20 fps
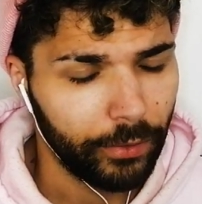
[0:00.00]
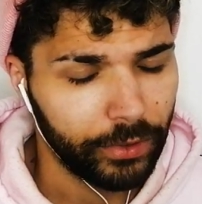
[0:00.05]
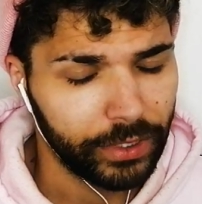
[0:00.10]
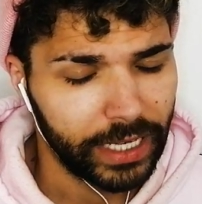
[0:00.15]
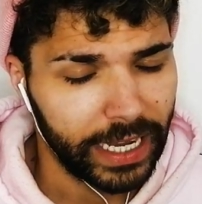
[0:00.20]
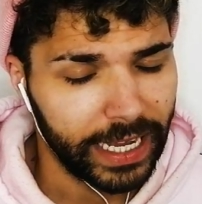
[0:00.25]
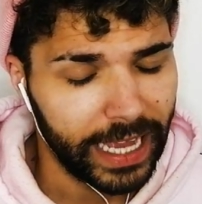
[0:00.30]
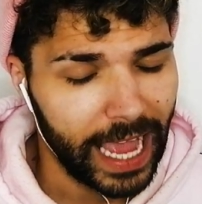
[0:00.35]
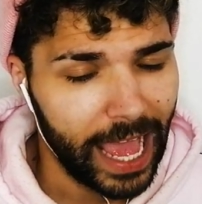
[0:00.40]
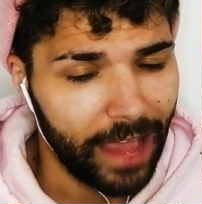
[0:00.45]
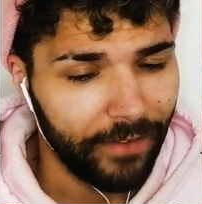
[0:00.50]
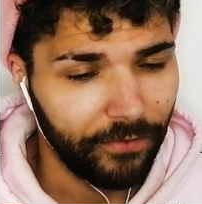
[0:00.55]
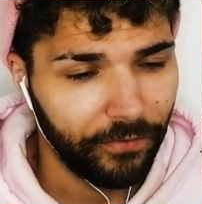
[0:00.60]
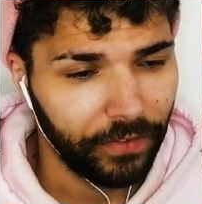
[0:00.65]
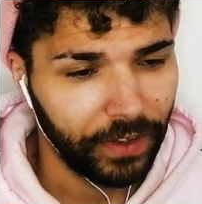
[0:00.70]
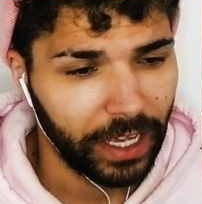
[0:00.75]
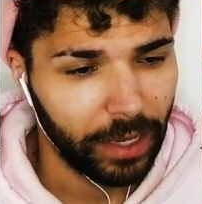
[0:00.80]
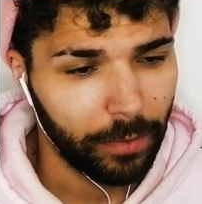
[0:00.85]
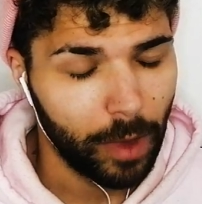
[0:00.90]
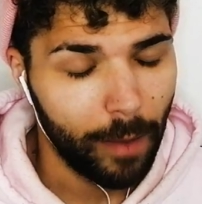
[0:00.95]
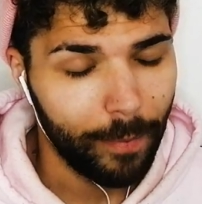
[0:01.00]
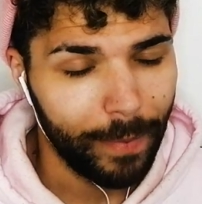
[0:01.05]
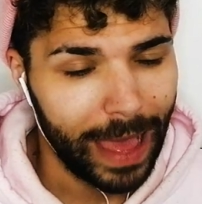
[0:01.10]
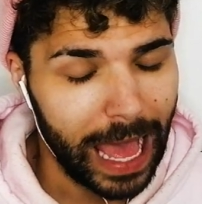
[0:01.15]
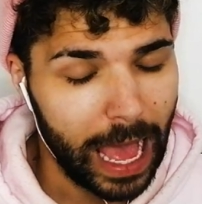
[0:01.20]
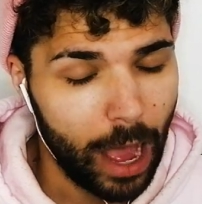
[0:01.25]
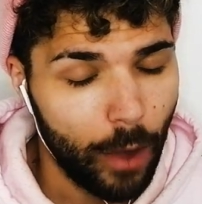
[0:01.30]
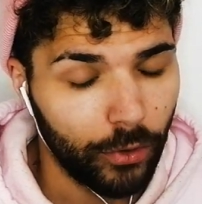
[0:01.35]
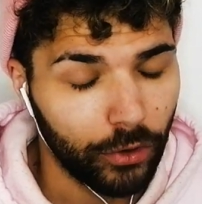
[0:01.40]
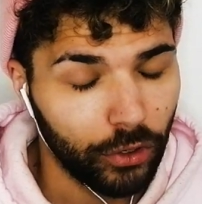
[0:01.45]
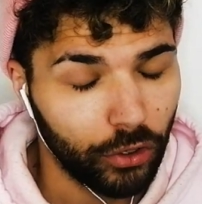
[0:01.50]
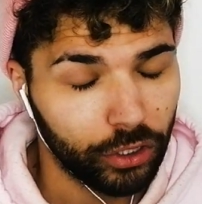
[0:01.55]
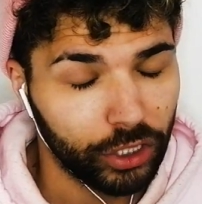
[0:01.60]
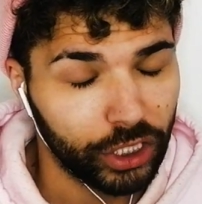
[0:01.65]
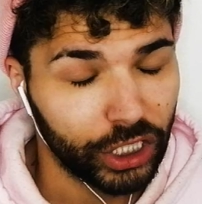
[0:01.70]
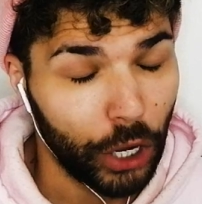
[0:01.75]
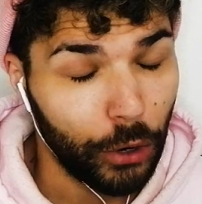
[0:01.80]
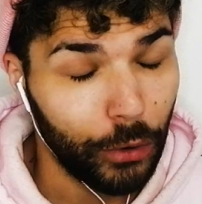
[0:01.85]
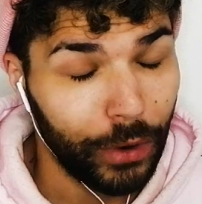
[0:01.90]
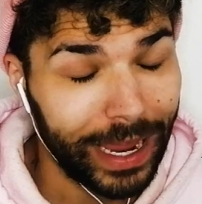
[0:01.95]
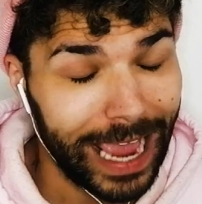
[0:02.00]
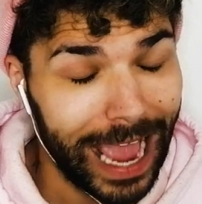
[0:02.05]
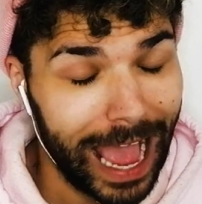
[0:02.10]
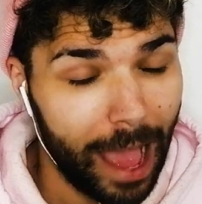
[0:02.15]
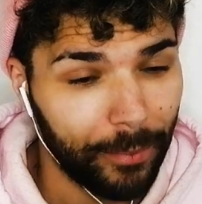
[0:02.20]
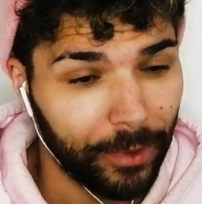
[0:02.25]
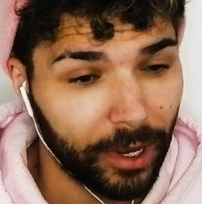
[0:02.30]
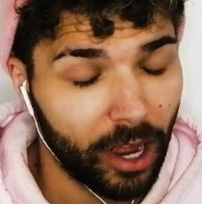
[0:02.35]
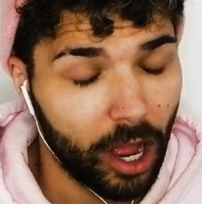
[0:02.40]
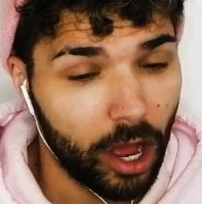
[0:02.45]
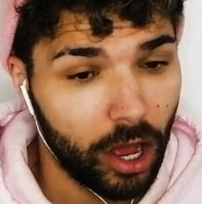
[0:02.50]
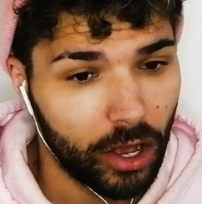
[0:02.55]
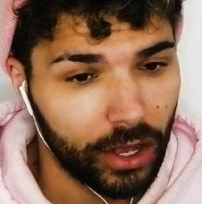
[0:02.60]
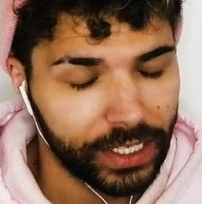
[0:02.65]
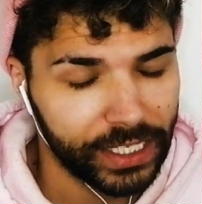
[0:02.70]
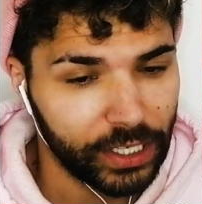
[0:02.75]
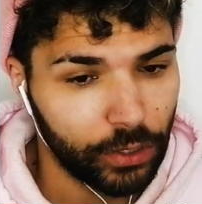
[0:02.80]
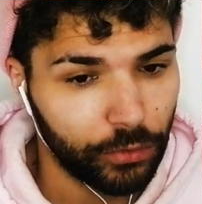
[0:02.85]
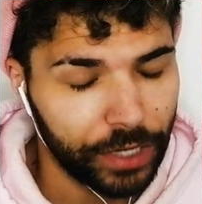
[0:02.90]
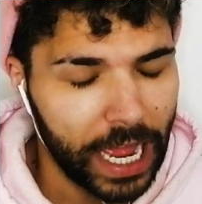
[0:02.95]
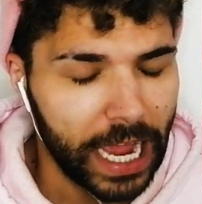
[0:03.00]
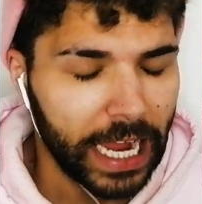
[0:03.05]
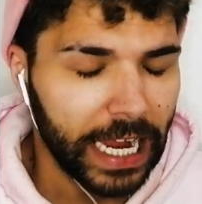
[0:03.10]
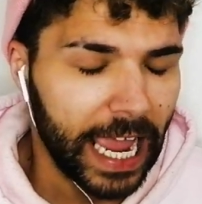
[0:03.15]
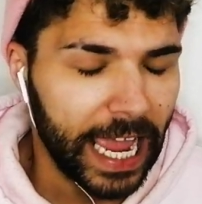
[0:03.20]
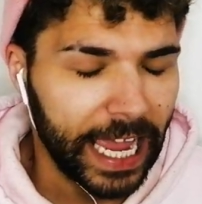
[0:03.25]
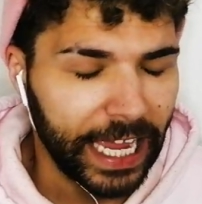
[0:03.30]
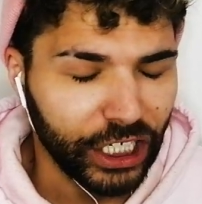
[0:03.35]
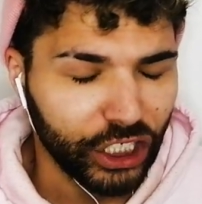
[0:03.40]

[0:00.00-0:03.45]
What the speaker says: it would take everything in my power not to go kamikaze on that